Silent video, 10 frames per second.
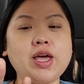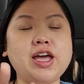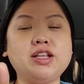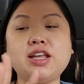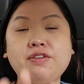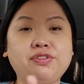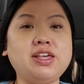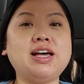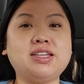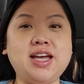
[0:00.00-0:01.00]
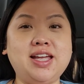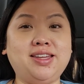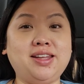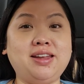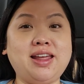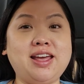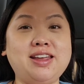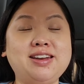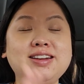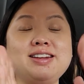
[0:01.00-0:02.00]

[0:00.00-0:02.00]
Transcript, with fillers: and definitely at the end of the day.